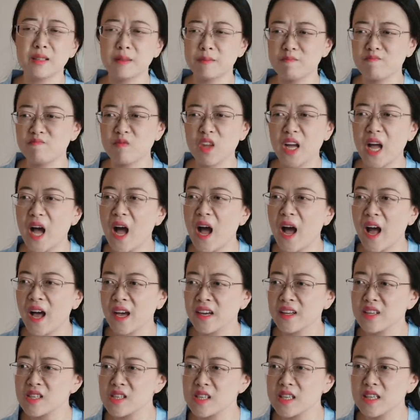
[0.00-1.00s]
the, the
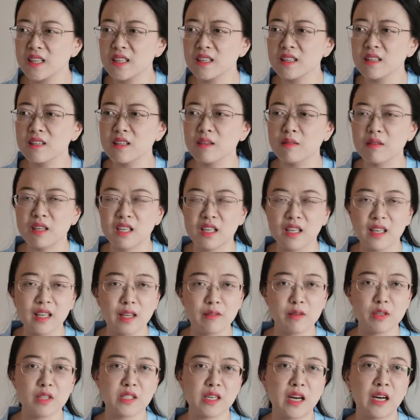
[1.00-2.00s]
acting, the
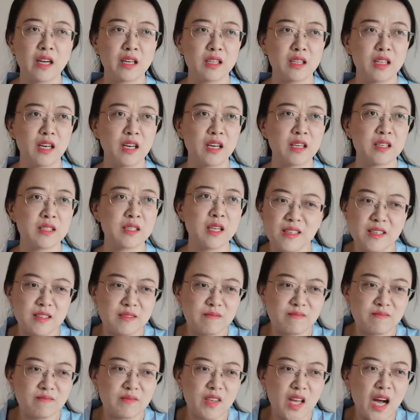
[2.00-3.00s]
clever dialogues,
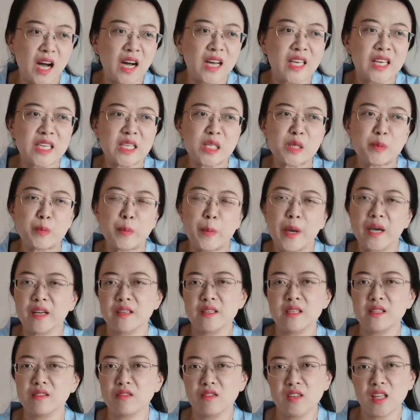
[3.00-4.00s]
the
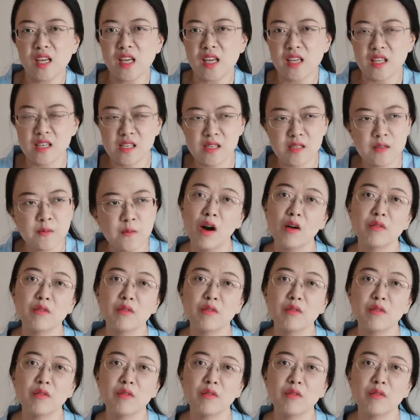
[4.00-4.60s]
unexpected things.